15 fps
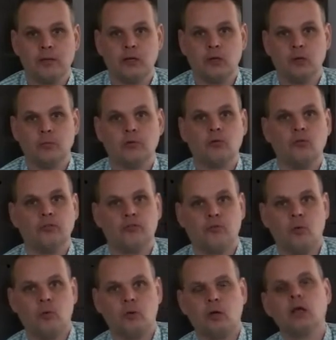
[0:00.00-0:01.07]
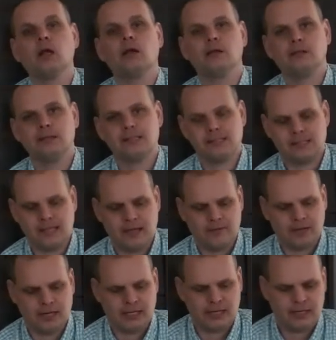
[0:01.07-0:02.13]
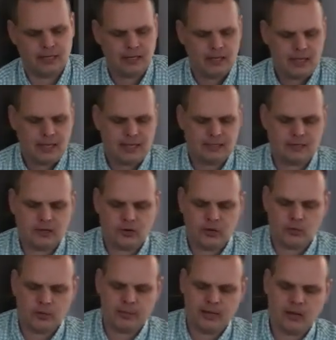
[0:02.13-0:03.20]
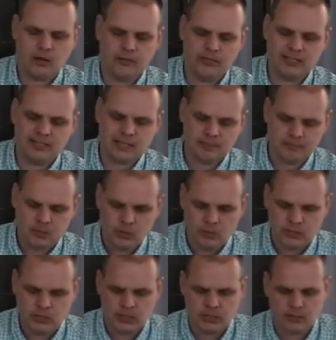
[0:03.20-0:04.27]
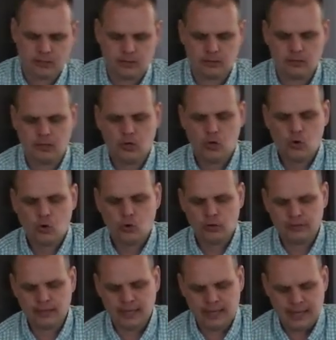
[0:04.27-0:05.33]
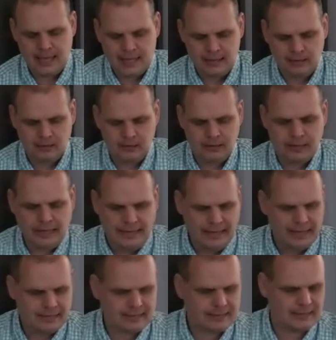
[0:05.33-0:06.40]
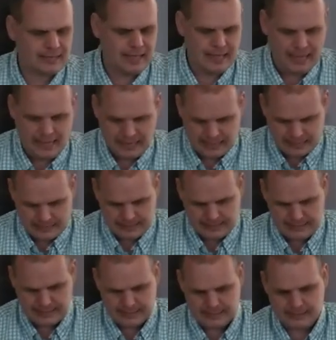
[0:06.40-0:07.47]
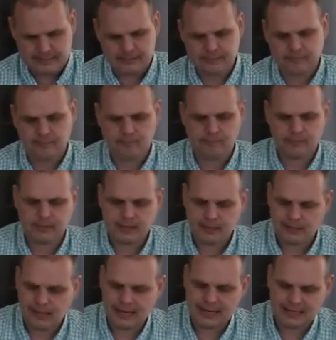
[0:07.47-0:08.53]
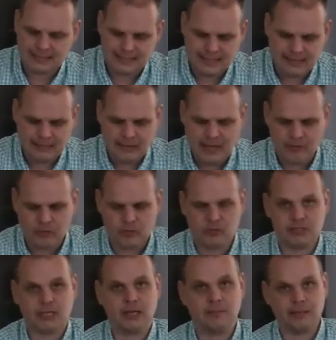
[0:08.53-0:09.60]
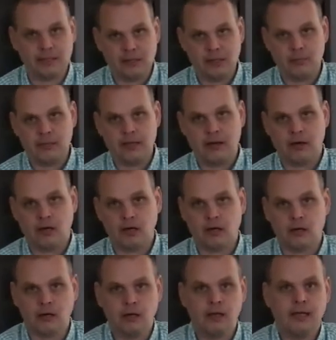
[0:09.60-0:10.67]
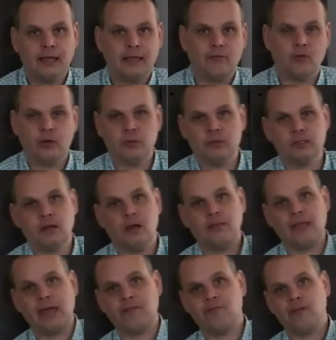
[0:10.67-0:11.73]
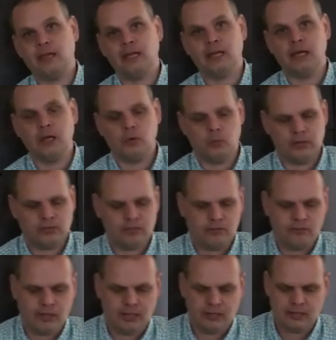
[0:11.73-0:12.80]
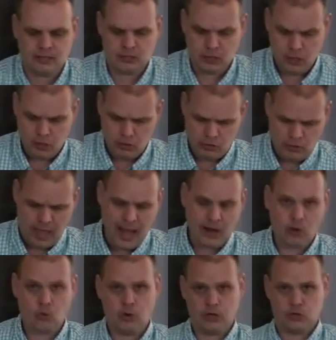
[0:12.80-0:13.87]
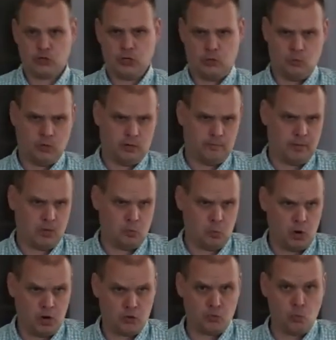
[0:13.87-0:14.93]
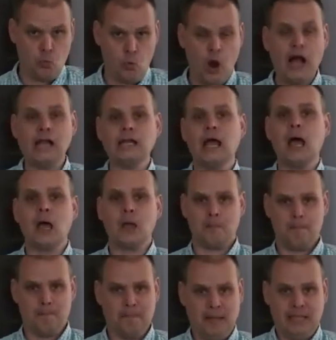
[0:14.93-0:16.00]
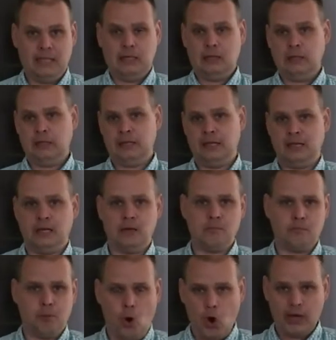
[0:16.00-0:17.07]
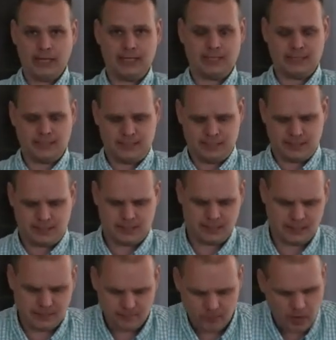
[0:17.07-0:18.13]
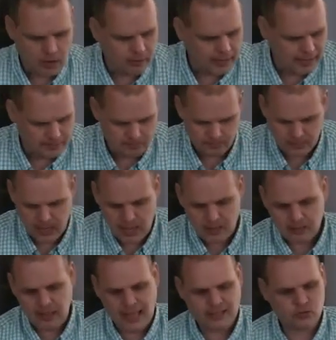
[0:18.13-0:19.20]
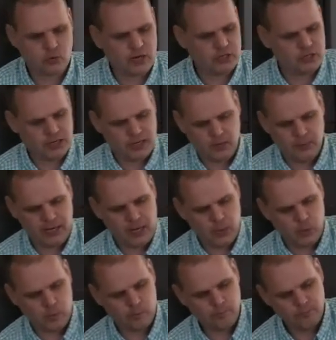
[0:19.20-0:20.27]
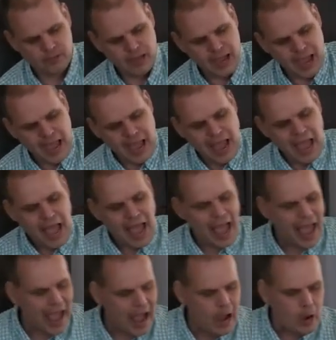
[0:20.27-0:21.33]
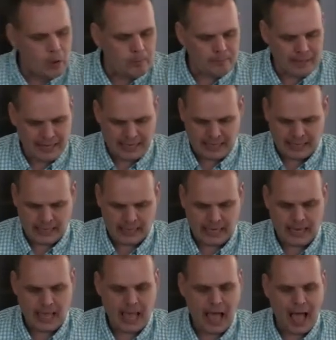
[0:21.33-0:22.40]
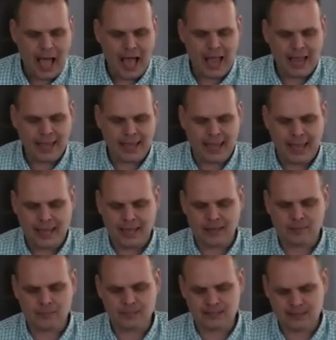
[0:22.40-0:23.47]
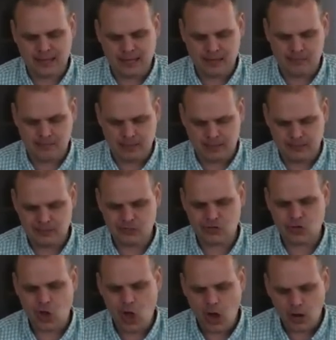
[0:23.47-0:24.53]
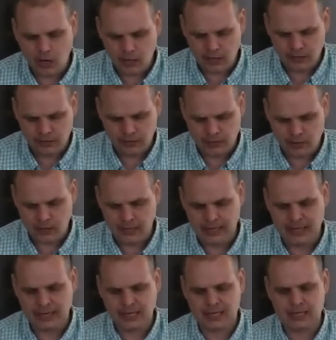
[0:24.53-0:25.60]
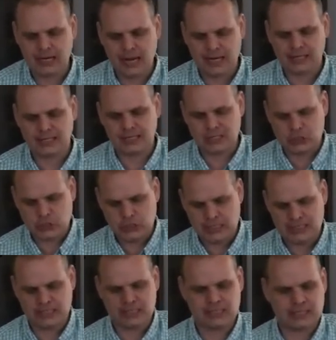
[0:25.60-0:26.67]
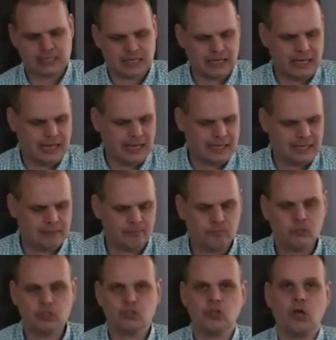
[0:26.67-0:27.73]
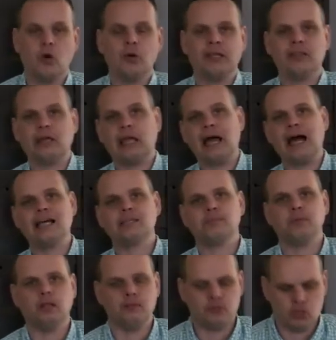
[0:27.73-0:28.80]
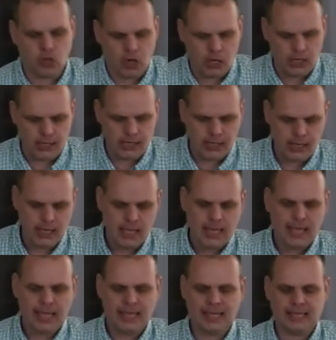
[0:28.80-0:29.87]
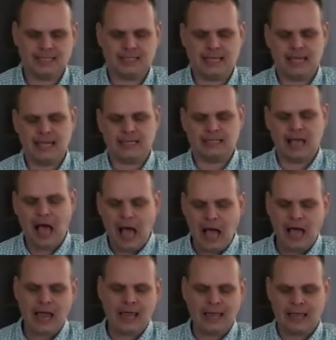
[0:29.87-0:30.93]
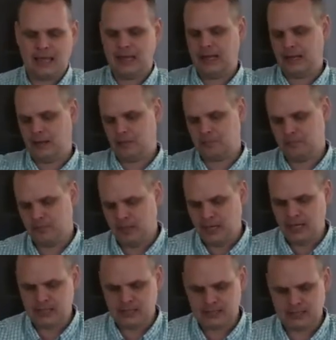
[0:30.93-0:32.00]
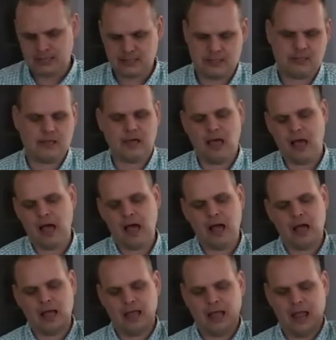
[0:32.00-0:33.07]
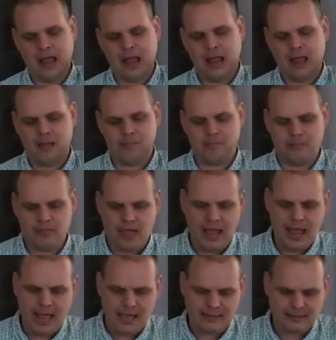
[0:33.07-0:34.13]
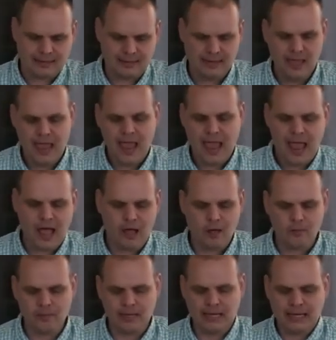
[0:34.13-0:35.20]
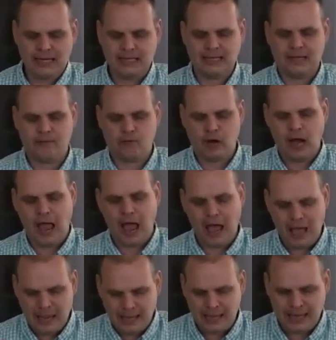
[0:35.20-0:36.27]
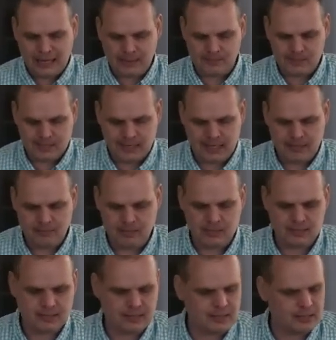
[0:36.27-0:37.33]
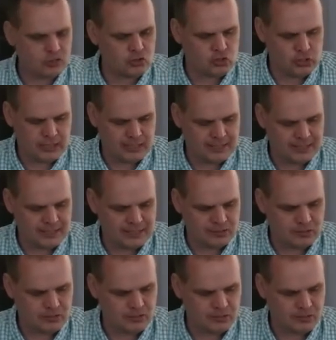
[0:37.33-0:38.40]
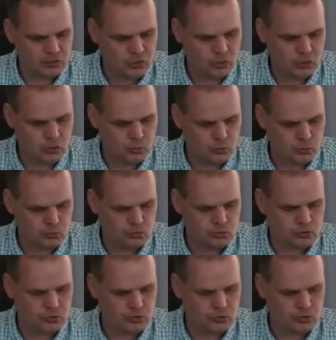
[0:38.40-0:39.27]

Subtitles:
numerals for 70. And so it would be called the Septuagint or the LXX. Like I said, that one was going to be a little bit harder. If we was on that video with the villains, that question would have been worth 1 billion points. All right, last question, here we go. How many I am statements are there in connecting Jesus to God? So in the Gospel of John, he says, I am this, I am that. How many different I am statements does Jesus use?